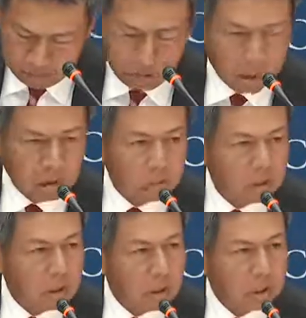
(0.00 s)
uh,
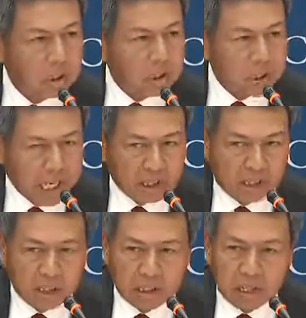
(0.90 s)

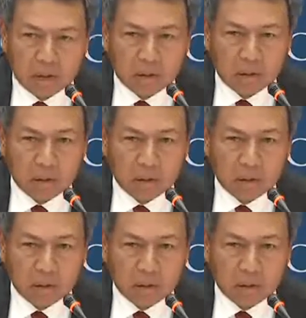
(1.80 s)
suggested that